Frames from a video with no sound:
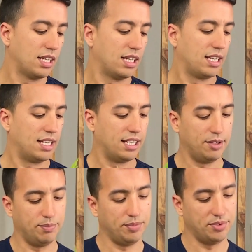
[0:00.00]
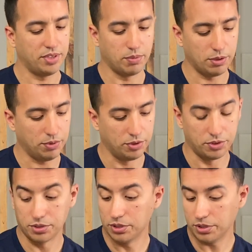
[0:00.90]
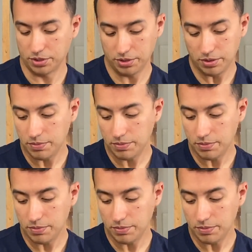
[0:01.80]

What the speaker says: So what we do,